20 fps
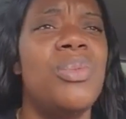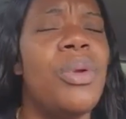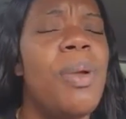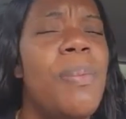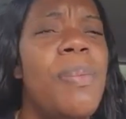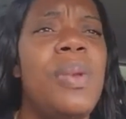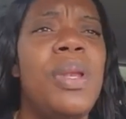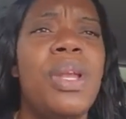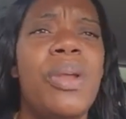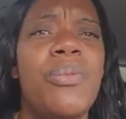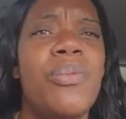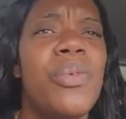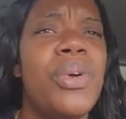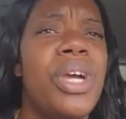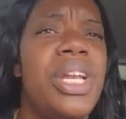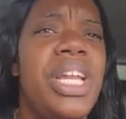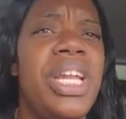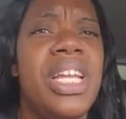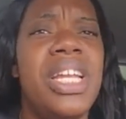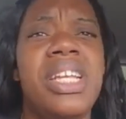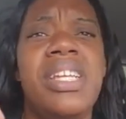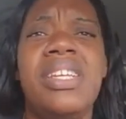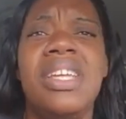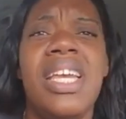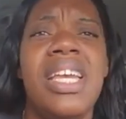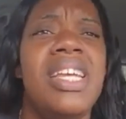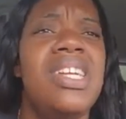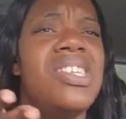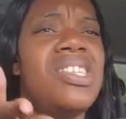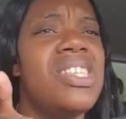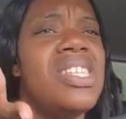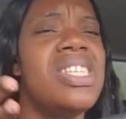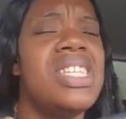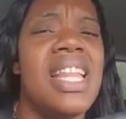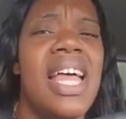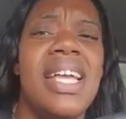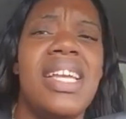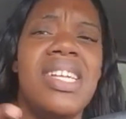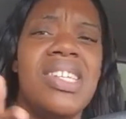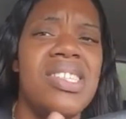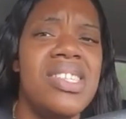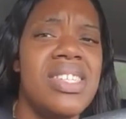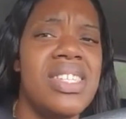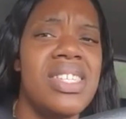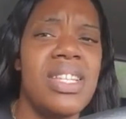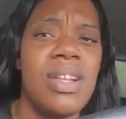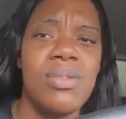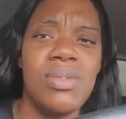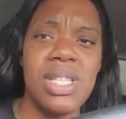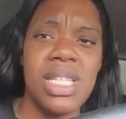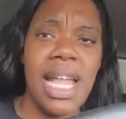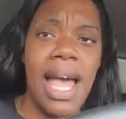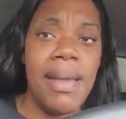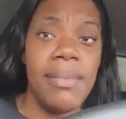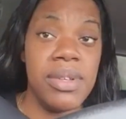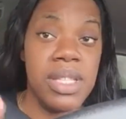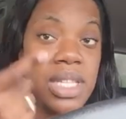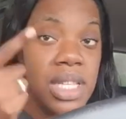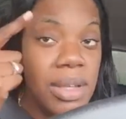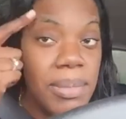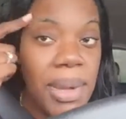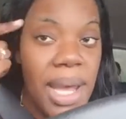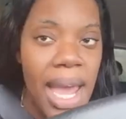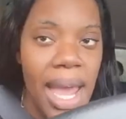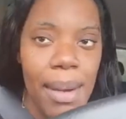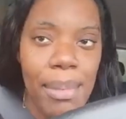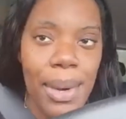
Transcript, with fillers: the ripping and running and it's, it's like it just don't stop you see my